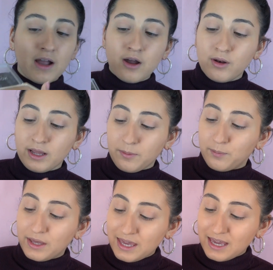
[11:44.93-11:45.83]
how like
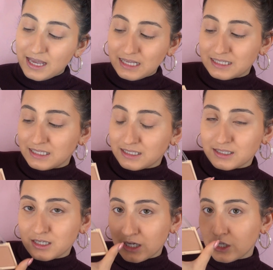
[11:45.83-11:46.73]
big it is.
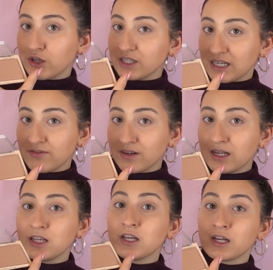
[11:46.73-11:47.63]
You're
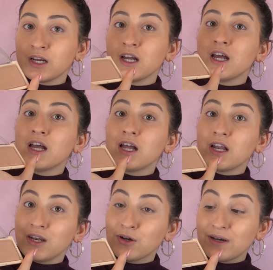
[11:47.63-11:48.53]
definitely gonna
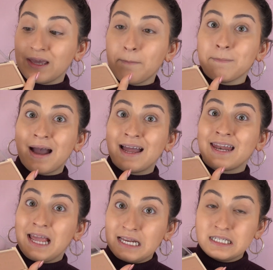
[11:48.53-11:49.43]
not hit
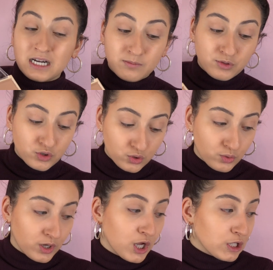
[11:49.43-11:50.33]
pan anytime soon.